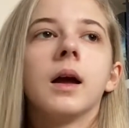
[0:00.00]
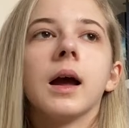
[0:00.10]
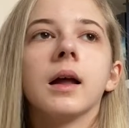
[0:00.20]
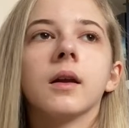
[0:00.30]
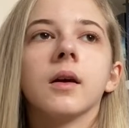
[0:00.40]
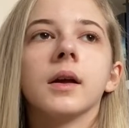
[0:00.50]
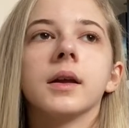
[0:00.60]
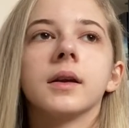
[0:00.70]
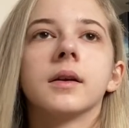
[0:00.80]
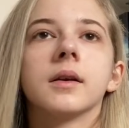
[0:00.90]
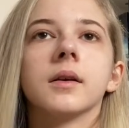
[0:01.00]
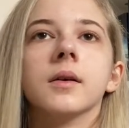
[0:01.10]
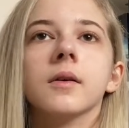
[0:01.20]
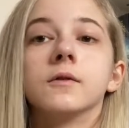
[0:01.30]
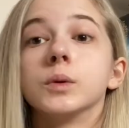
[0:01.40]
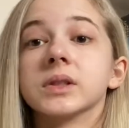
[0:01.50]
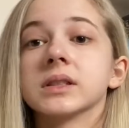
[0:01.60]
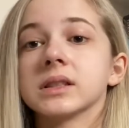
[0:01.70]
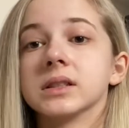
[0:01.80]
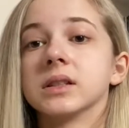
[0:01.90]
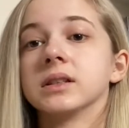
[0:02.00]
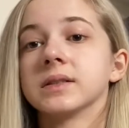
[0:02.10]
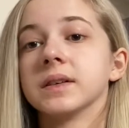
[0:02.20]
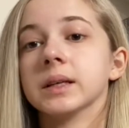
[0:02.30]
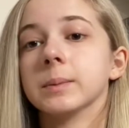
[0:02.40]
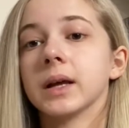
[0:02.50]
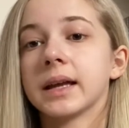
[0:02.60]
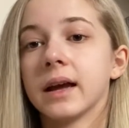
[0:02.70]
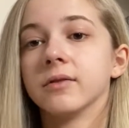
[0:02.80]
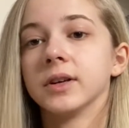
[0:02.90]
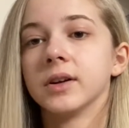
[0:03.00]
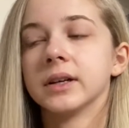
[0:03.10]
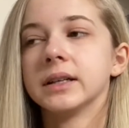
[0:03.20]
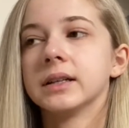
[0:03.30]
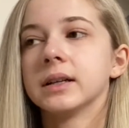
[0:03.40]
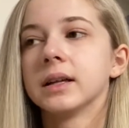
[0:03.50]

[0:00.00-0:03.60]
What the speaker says: like, forces her to dance for him, like, every night.